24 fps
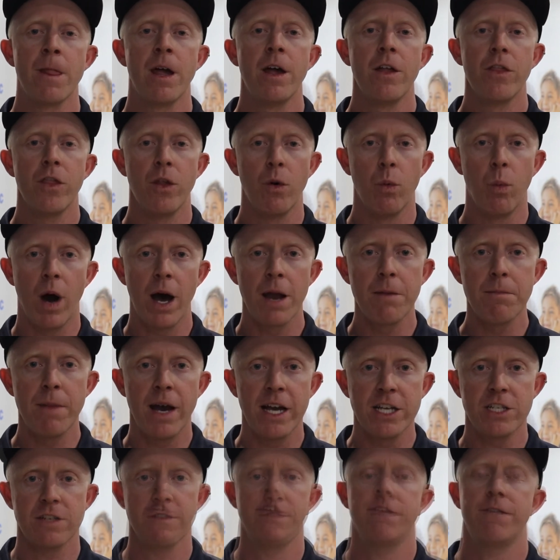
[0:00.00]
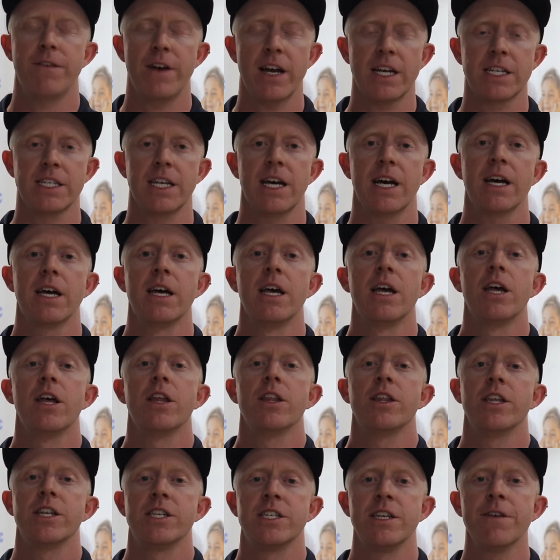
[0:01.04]
The one major factor
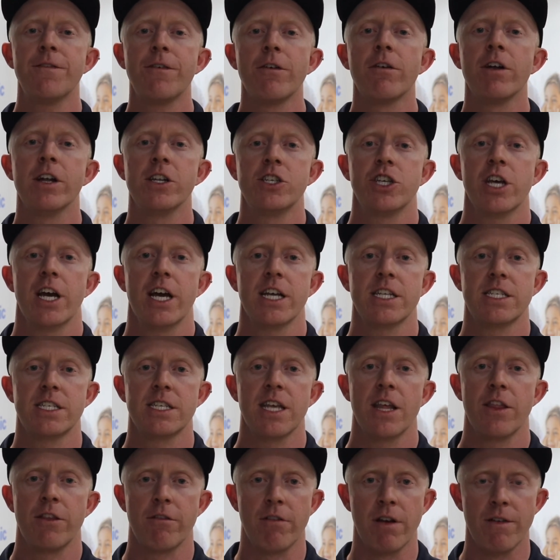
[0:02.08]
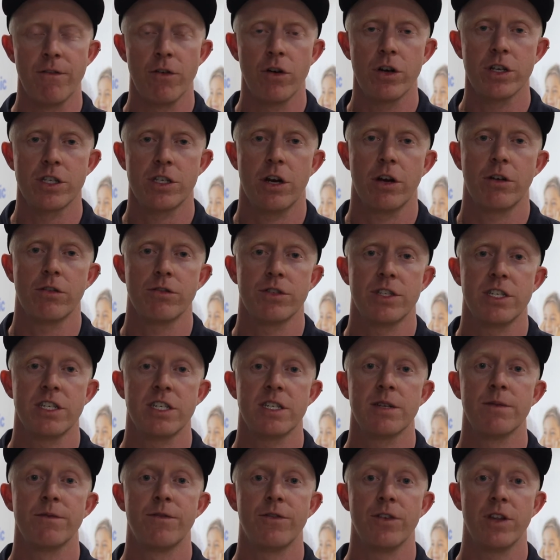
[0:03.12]
that differentiates the reverse cycle
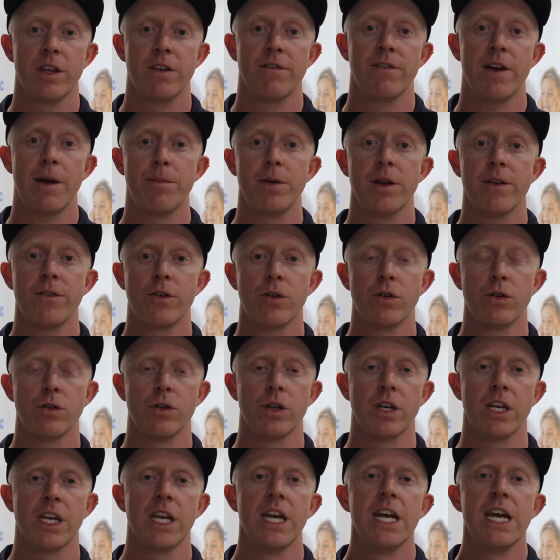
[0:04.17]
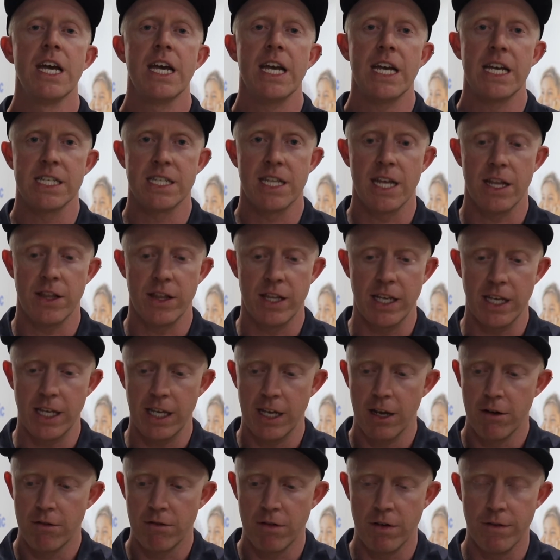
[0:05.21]
system for the evaporative cooling is that the
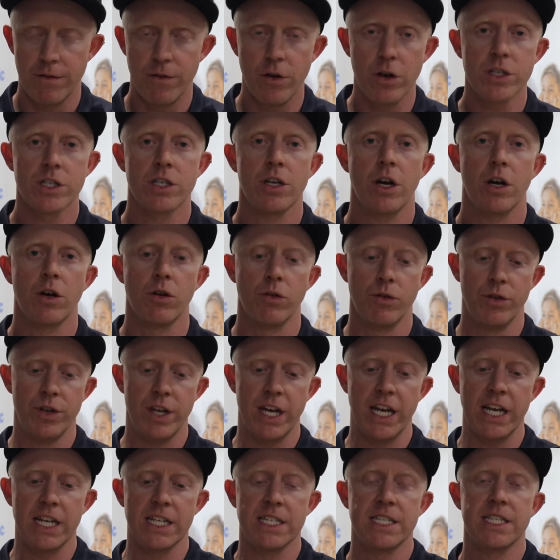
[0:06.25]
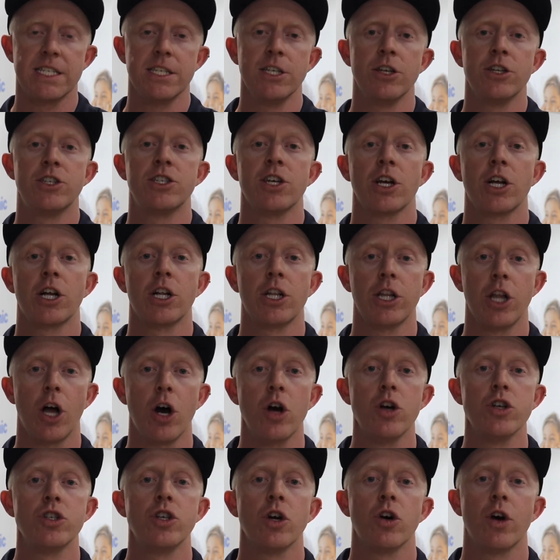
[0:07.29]
reverse cycle needs you to
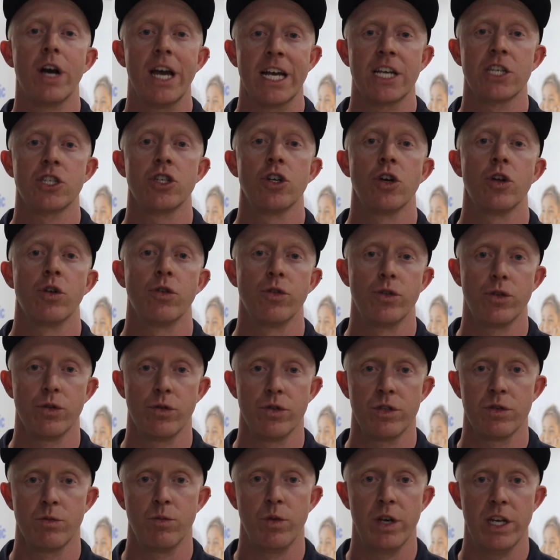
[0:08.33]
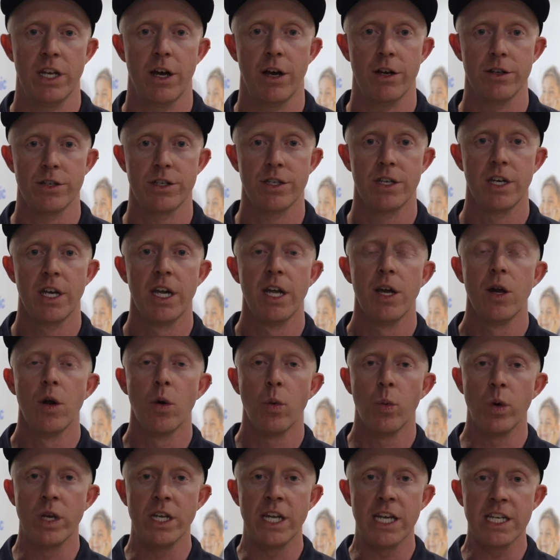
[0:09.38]
close your external doors and windows.
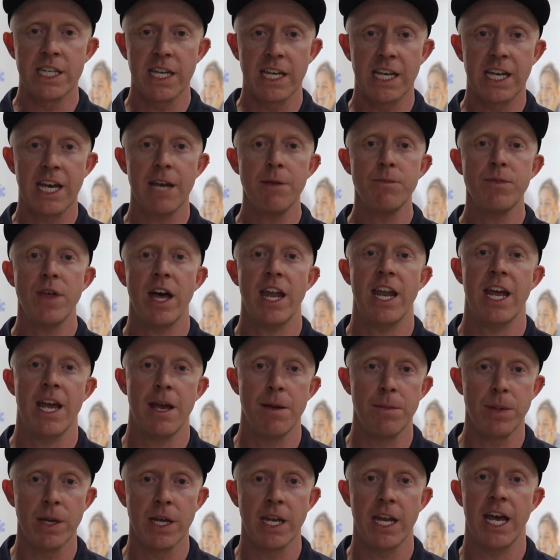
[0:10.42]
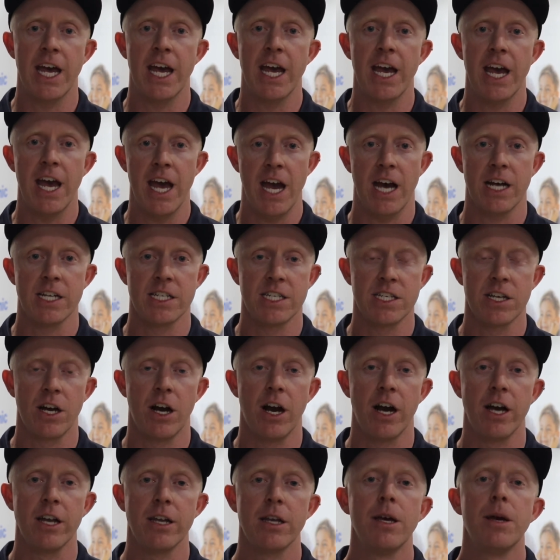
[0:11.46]
We need to keep that ambient air
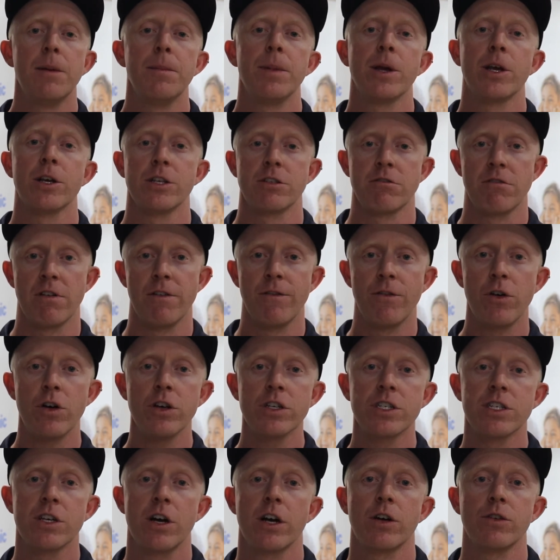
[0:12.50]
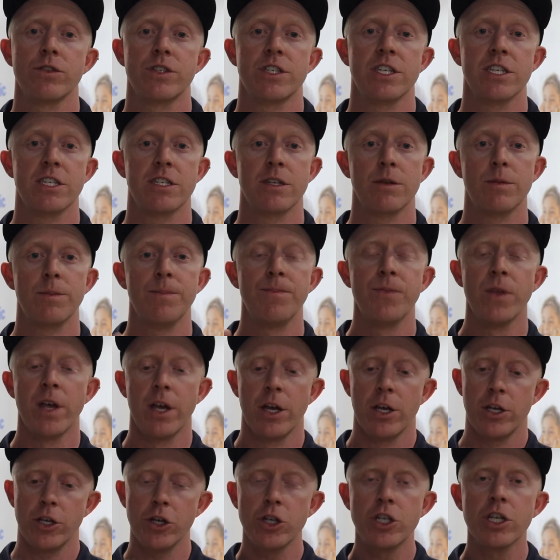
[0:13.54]
outside, because the reverse cycle system
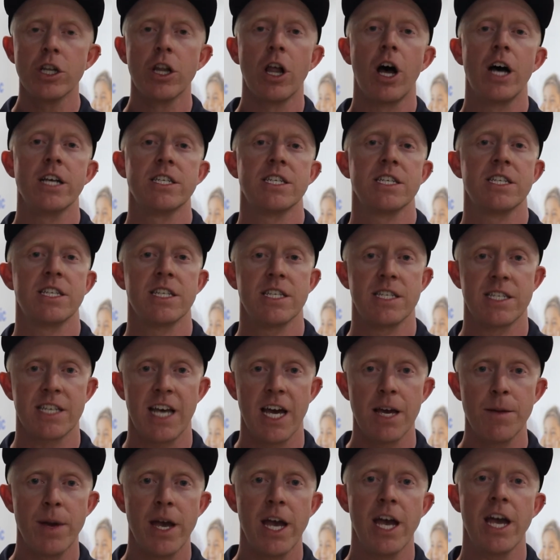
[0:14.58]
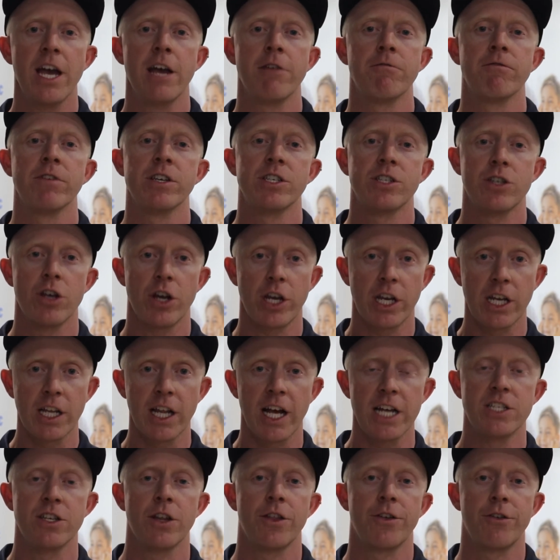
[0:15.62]
utilises the same air and
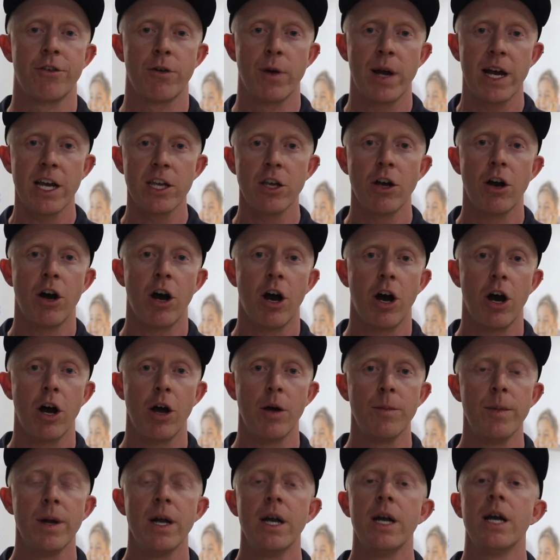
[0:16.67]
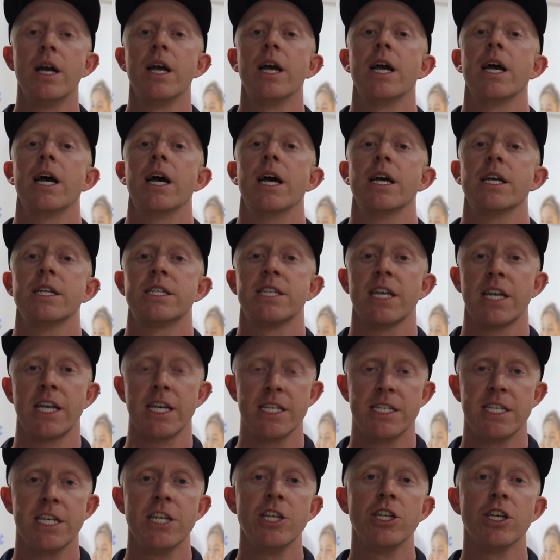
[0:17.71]
recirculates it throughout your home to
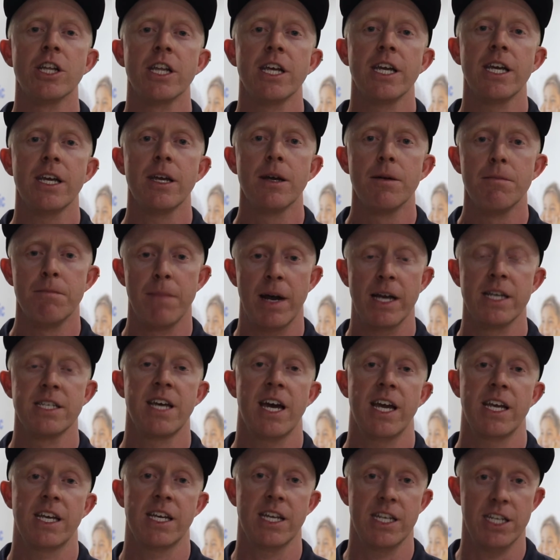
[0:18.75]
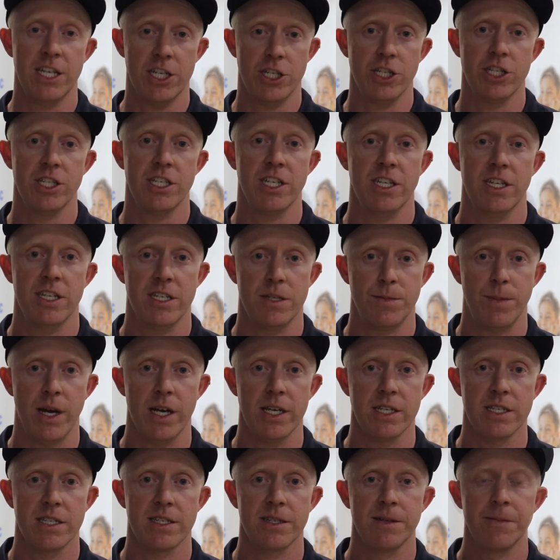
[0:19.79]
continually maintain conditions in the
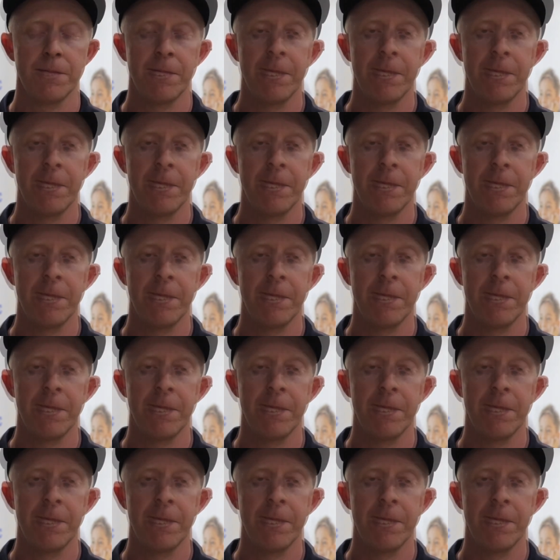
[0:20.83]
space.